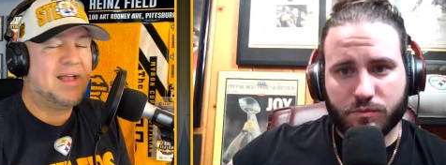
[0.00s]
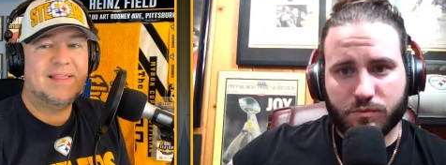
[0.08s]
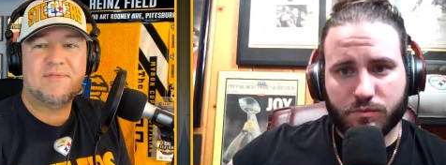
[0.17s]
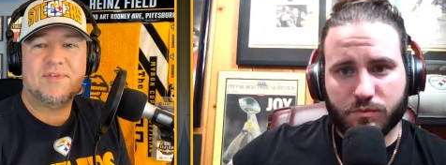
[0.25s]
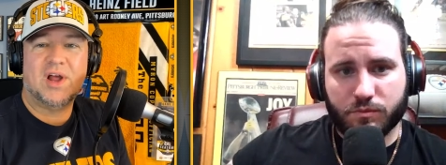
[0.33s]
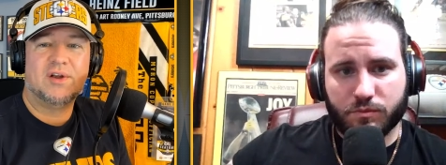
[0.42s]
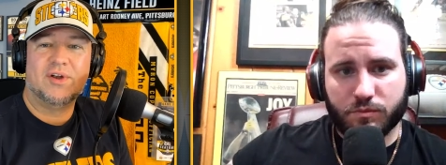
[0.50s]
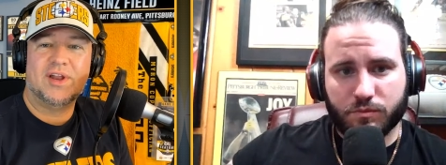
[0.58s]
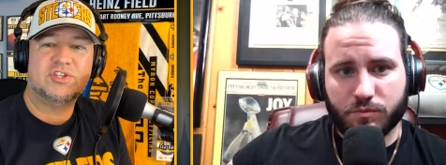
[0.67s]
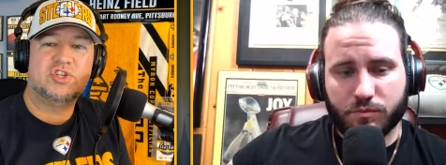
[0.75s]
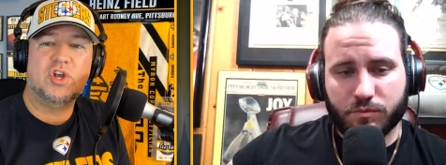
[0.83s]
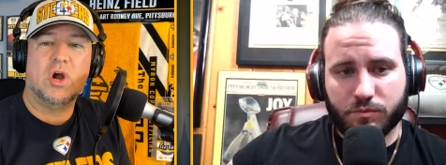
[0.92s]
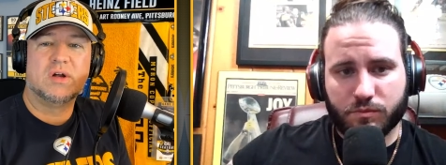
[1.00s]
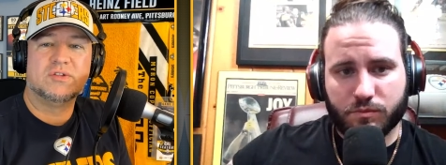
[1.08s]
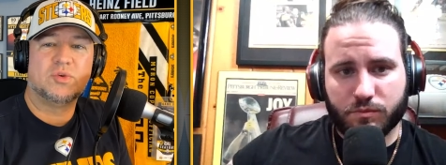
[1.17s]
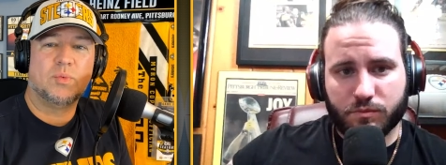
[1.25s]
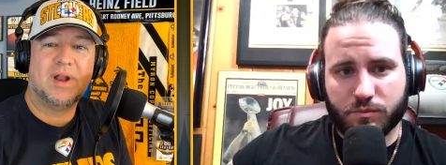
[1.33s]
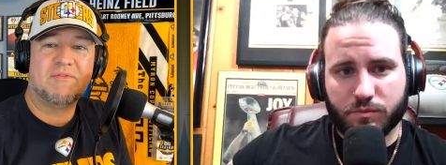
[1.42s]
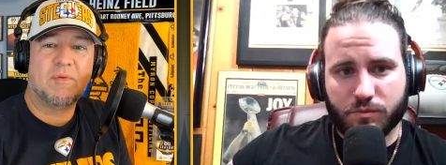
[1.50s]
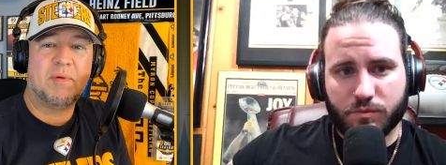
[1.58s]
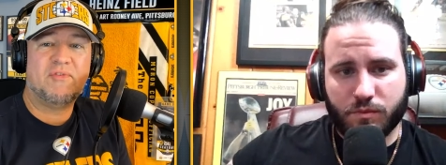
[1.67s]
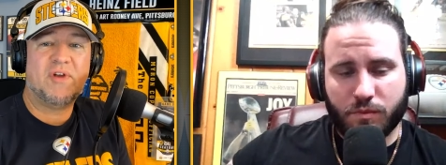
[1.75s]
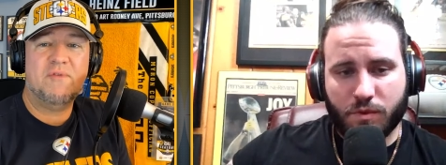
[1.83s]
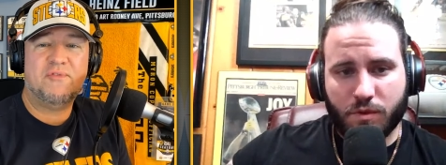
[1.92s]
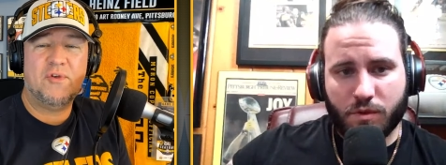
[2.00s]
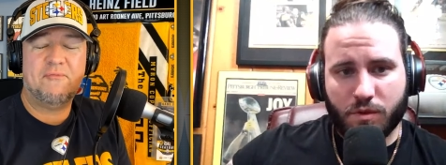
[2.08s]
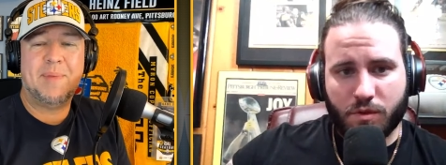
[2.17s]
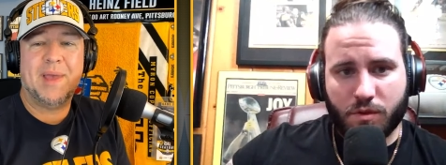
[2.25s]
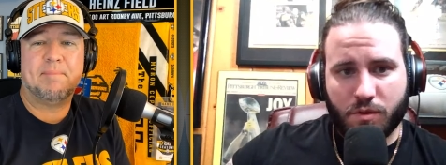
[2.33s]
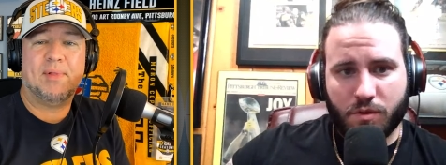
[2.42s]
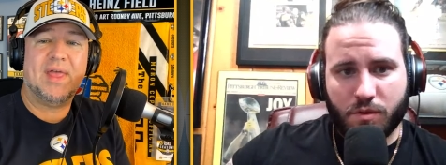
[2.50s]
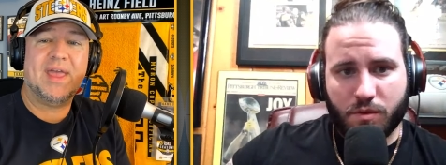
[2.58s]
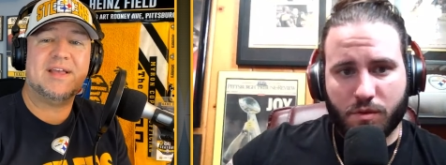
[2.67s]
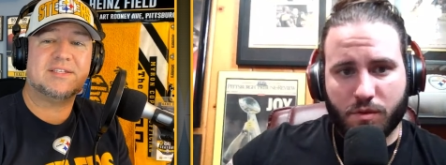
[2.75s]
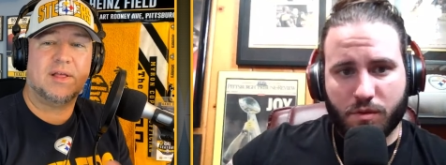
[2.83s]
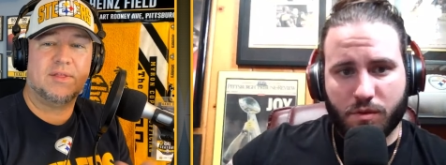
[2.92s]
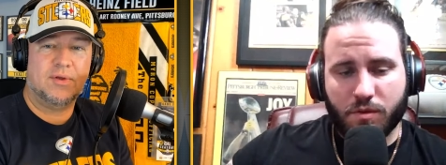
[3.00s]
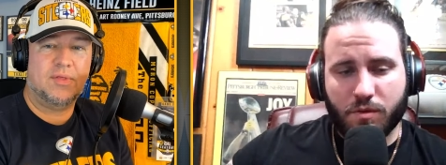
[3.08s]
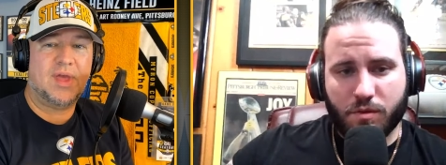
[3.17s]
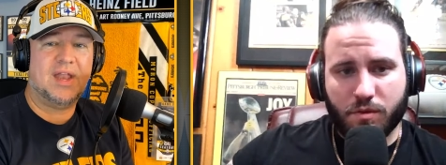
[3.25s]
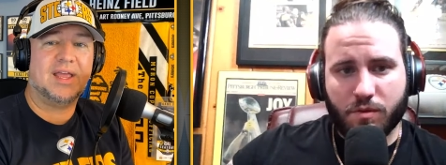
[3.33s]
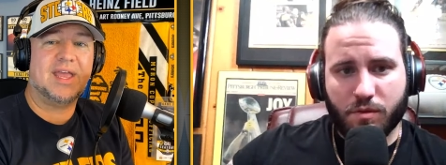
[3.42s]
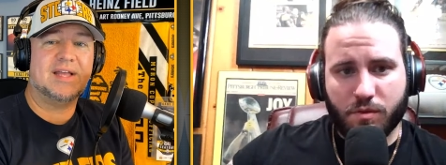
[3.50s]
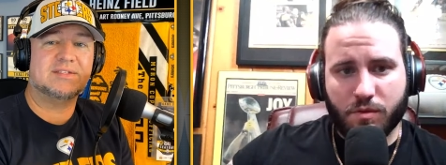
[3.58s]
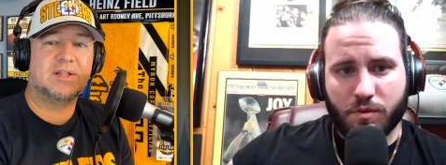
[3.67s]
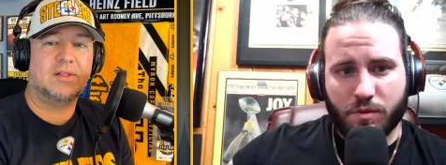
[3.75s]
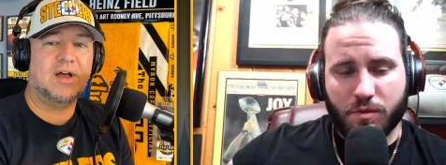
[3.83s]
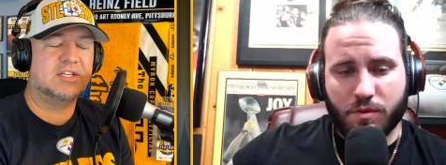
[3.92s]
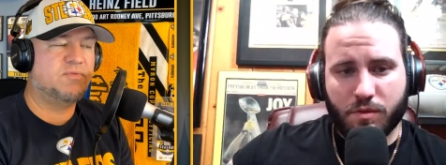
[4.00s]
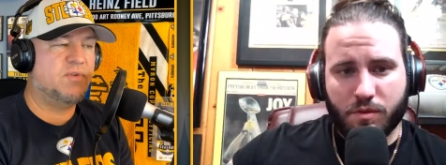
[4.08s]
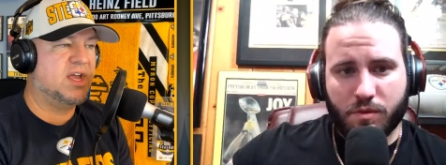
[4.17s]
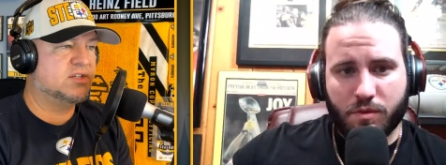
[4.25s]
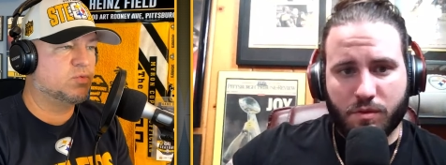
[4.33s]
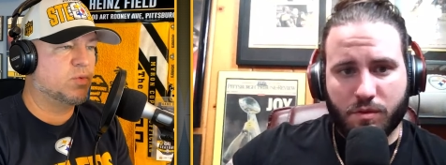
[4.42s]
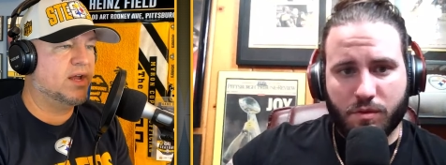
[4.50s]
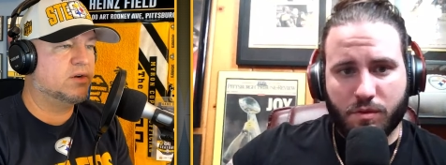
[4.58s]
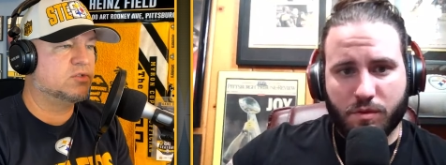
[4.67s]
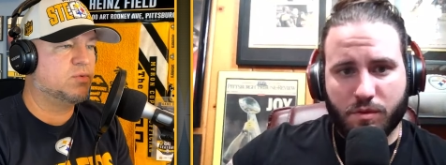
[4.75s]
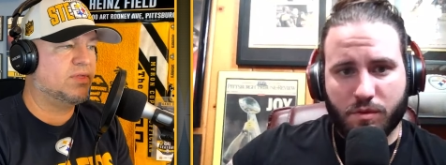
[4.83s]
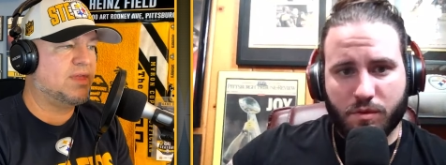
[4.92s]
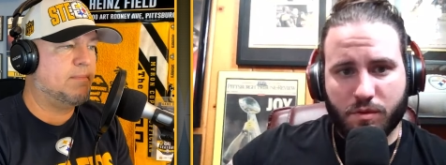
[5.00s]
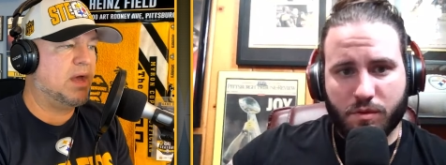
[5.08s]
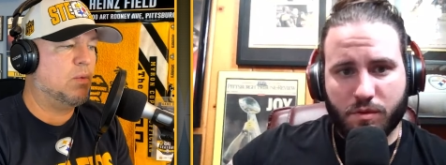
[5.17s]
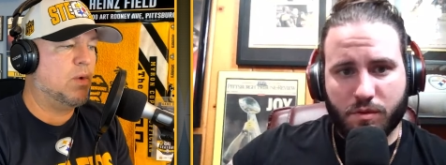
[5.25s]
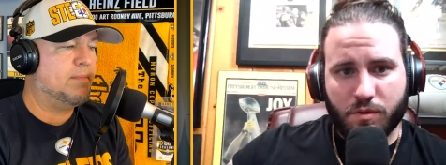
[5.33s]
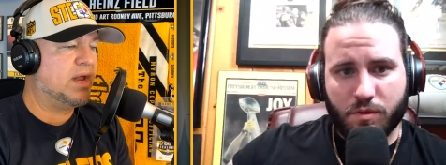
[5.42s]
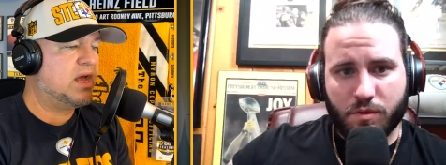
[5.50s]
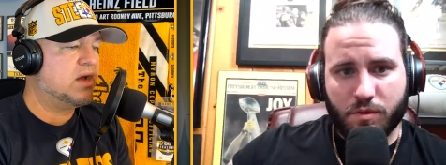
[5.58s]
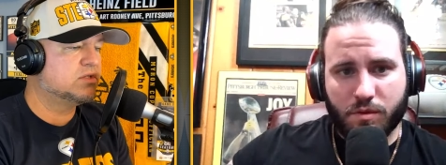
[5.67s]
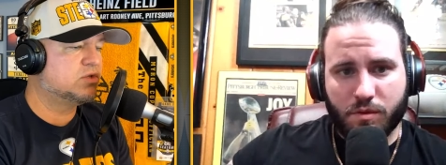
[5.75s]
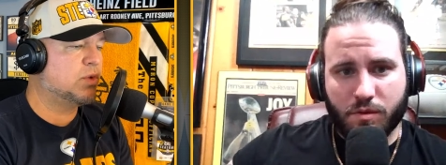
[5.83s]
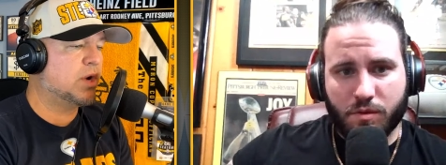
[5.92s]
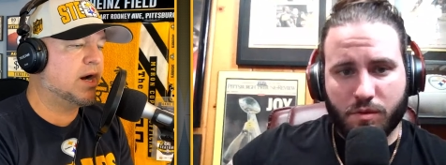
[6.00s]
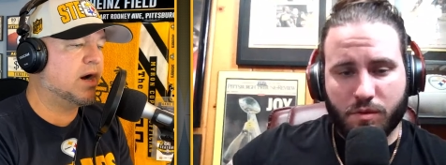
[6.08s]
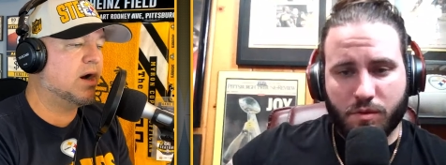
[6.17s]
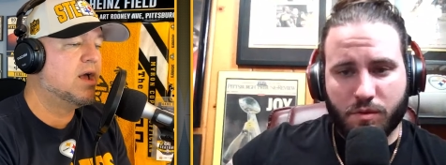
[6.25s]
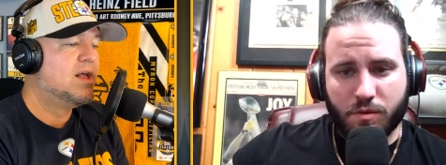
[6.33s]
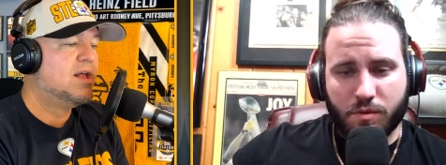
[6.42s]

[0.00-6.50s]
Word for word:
Speaker 1: eleven hundred-ish yards or whatever, but very few big plays other than against the Las Vegas Raiders with that big win. But here's where...